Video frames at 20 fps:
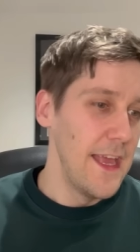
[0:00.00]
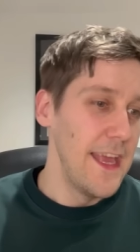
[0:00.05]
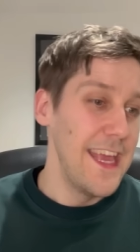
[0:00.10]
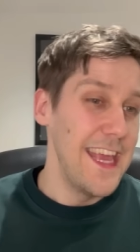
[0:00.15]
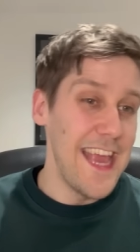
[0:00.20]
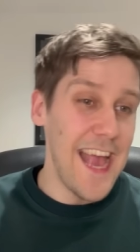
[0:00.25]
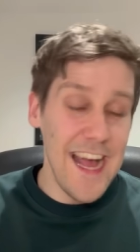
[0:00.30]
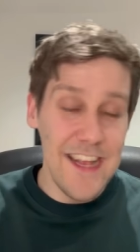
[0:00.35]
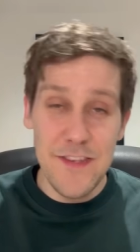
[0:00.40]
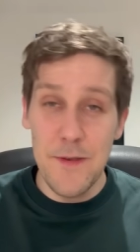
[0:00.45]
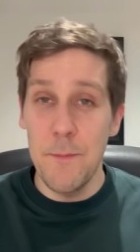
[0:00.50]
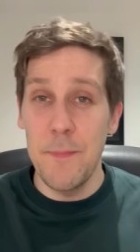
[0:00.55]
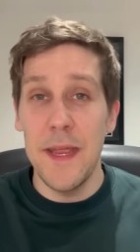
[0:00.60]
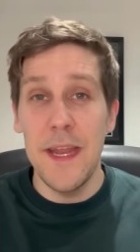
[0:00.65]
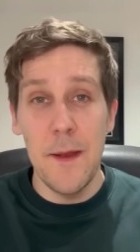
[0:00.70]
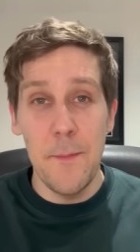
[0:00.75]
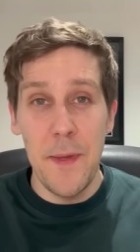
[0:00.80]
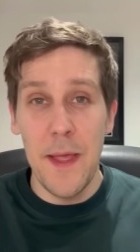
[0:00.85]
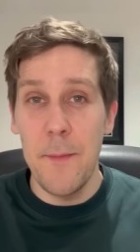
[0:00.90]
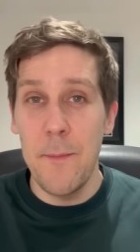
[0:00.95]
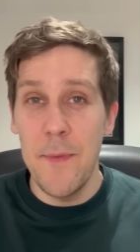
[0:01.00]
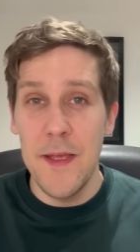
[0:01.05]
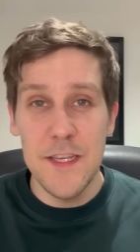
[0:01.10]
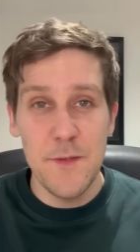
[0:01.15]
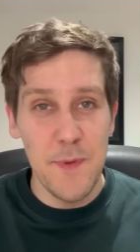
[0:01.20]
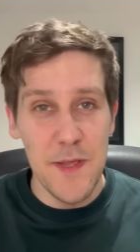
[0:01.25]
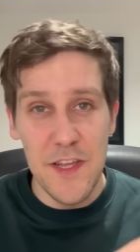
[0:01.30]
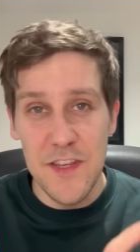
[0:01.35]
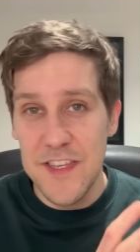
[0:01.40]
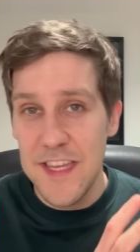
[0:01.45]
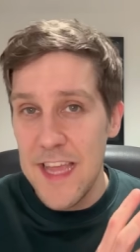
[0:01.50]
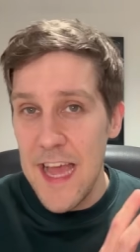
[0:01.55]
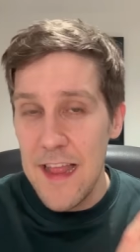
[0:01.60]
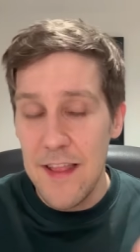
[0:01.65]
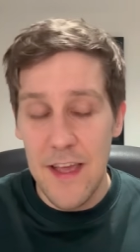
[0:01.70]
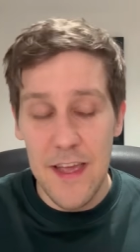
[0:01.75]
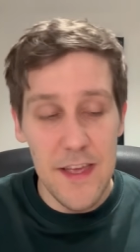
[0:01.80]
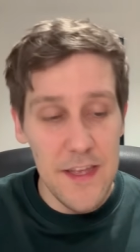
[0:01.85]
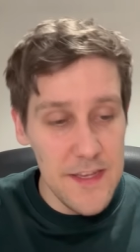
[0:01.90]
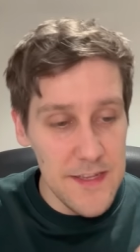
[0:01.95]
he hasn't been a big miss because
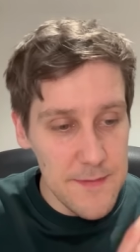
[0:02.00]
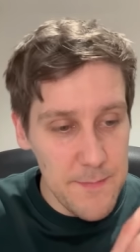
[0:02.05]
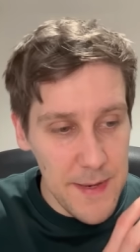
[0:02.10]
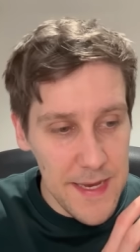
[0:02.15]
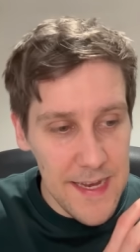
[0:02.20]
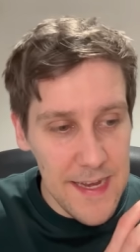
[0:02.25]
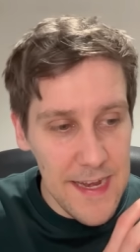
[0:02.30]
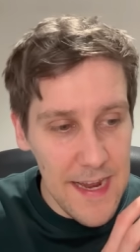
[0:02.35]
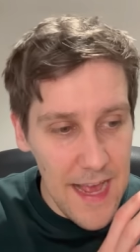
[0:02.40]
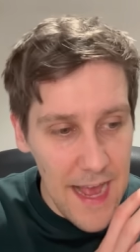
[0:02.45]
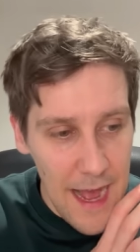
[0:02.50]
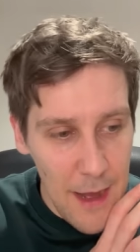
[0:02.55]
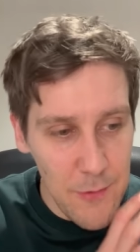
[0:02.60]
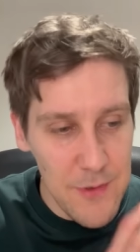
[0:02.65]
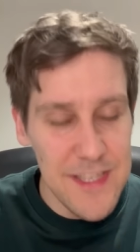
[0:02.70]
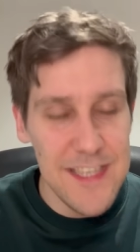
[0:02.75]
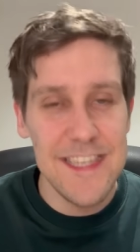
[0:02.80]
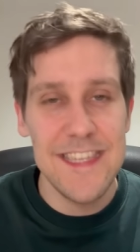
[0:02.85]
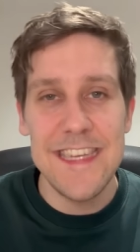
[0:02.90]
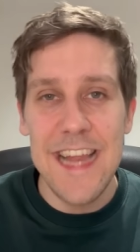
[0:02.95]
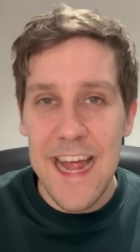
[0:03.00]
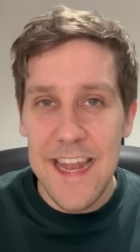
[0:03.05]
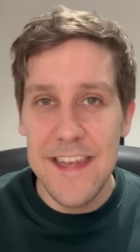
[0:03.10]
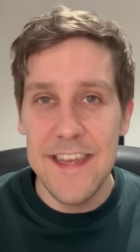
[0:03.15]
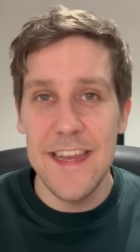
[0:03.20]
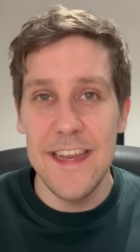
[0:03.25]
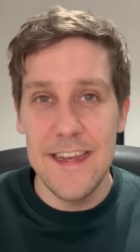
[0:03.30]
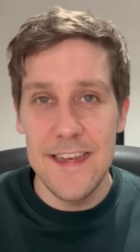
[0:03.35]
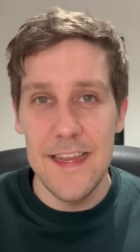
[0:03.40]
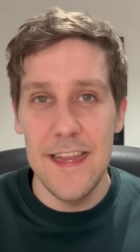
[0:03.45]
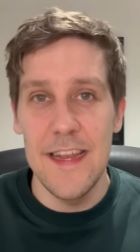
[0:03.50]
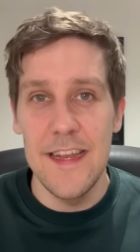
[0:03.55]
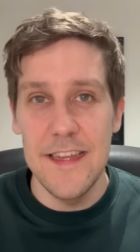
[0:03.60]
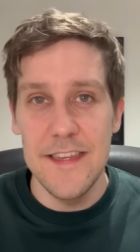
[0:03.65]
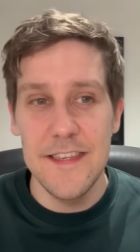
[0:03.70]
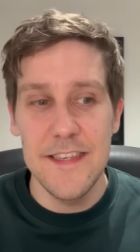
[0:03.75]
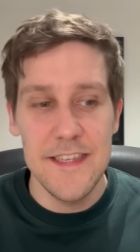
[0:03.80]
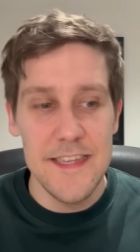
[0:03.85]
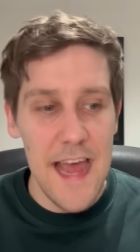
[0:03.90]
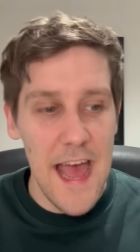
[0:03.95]
Kelleher has been outstanding in
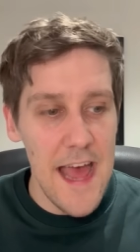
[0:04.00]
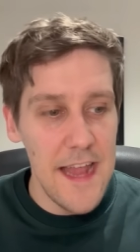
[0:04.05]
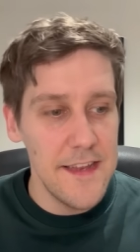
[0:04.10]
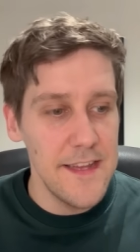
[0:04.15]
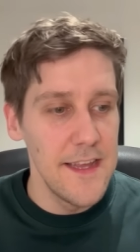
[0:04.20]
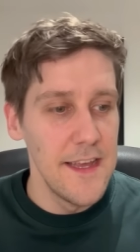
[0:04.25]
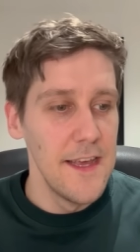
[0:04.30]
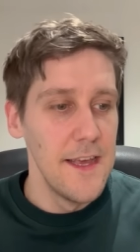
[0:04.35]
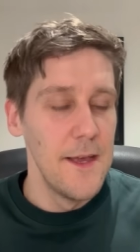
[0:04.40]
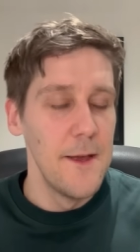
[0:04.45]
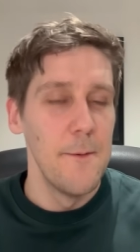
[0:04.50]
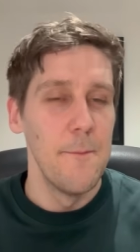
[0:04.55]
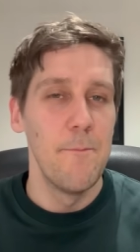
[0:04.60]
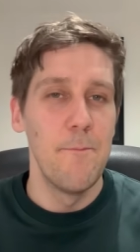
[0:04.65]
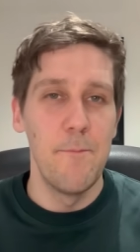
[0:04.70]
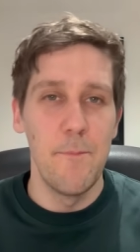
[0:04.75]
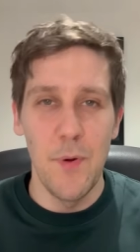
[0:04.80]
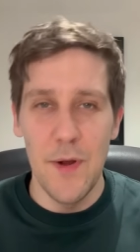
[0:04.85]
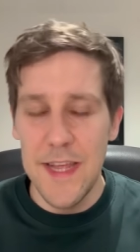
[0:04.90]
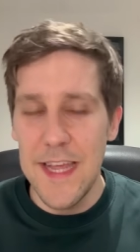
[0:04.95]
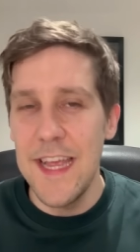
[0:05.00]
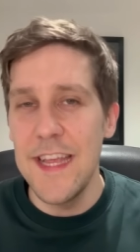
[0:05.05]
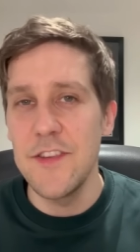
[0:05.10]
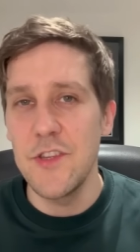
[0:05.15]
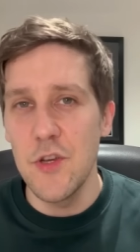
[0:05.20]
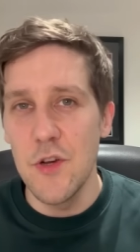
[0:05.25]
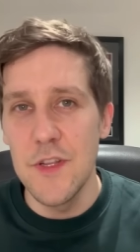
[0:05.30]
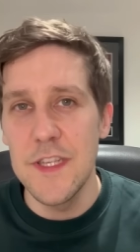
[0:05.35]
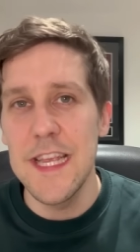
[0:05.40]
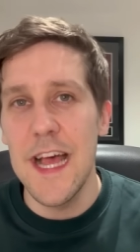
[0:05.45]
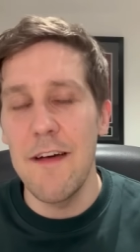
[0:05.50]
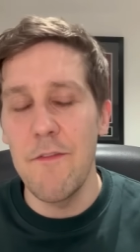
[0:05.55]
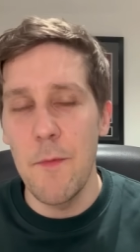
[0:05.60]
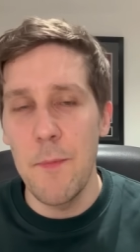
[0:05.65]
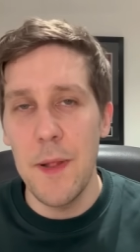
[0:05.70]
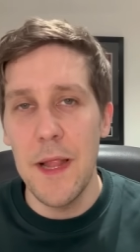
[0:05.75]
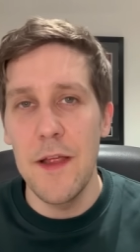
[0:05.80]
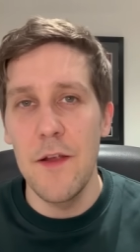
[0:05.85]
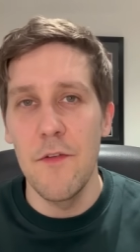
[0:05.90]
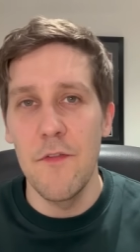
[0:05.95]
his stead, but it is good to have a
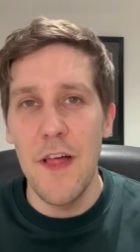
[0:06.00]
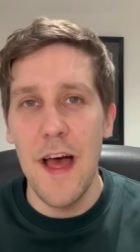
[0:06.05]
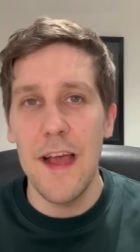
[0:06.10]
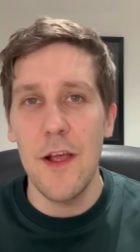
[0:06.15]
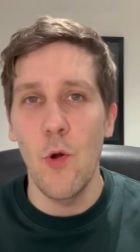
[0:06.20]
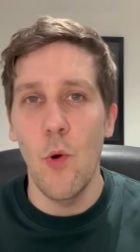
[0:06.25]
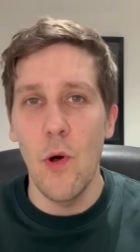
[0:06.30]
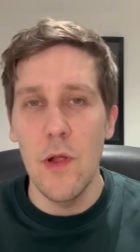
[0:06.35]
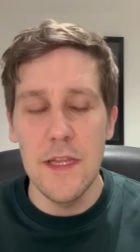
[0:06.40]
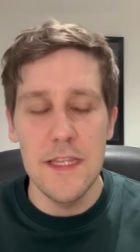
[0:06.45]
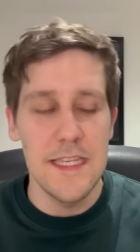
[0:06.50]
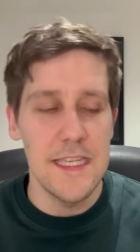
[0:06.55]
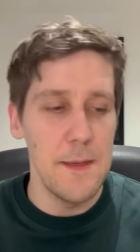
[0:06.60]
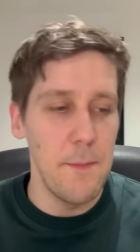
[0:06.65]
player of that quality